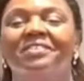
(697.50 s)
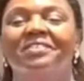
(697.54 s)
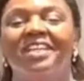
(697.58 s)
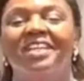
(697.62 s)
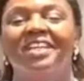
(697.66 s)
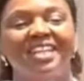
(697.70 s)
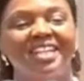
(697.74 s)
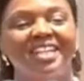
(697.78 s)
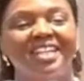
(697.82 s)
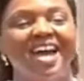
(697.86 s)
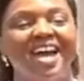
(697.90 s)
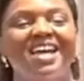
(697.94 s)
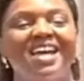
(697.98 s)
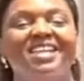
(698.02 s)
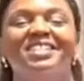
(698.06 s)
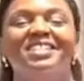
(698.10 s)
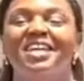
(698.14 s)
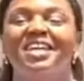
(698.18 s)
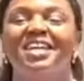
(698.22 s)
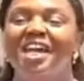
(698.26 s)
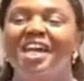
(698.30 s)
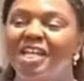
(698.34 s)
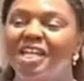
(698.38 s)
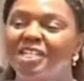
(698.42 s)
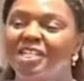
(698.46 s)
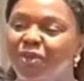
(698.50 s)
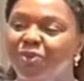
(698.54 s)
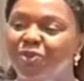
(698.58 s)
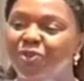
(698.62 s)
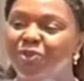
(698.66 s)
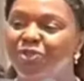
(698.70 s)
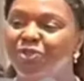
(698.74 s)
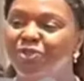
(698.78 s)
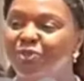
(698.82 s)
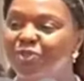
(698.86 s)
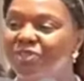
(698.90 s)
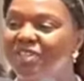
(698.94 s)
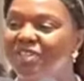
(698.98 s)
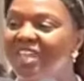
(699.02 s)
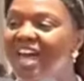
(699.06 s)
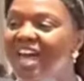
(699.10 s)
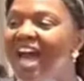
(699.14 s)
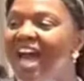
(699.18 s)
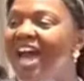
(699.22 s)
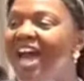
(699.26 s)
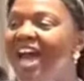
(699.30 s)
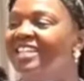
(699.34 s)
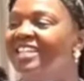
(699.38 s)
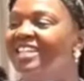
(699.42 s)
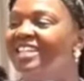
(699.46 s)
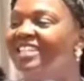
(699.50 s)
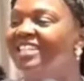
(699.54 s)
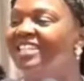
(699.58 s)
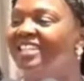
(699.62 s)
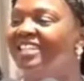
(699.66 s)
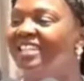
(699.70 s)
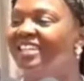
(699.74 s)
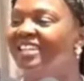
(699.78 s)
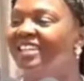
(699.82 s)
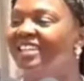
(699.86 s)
say that, as you do that,